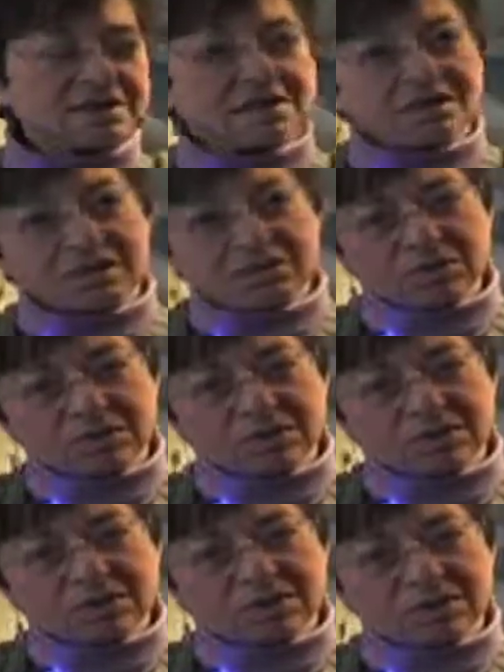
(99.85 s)
in
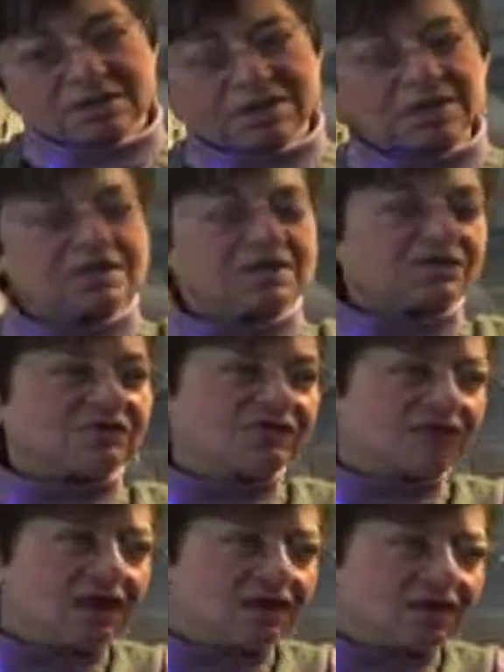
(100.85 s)
images, in
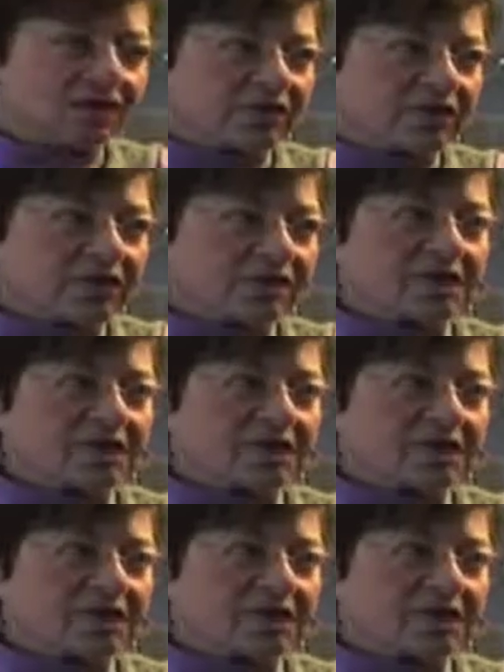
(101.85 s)
faith,